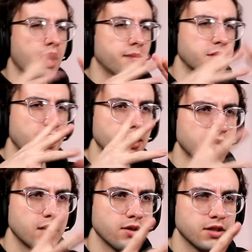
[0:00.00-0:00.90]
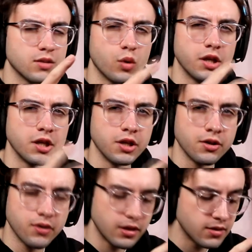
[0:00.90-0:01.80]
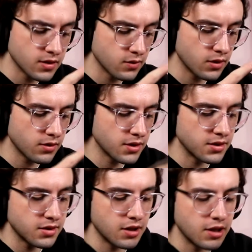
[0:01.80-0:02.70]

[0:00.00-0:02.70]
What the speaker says: I'm kind of curious on what year it is as well, because it's